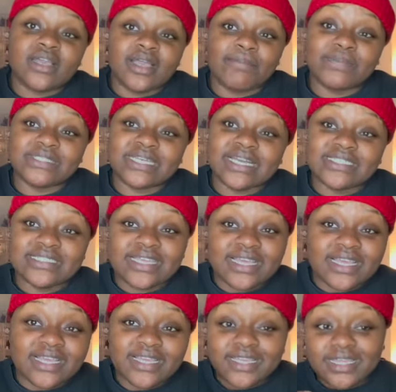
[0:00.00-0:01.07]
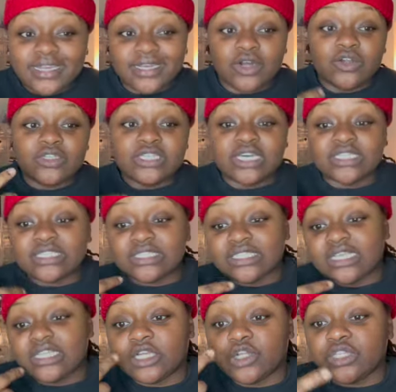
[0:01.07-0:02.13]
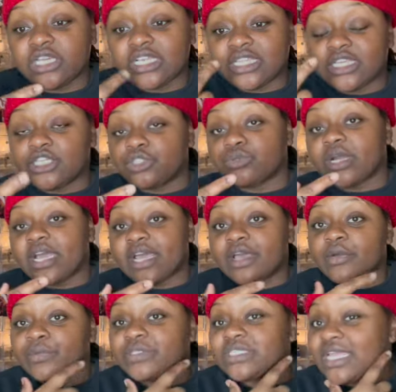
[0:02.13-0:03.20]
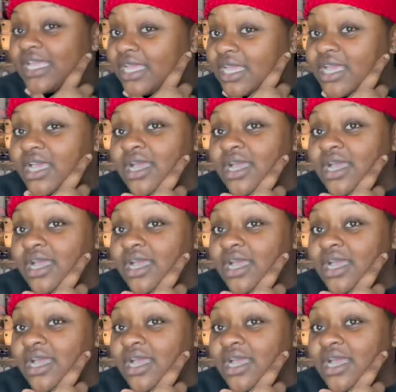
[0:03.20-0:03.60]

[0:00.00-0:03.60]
besides that, the only other thing, the only other issue I had was like,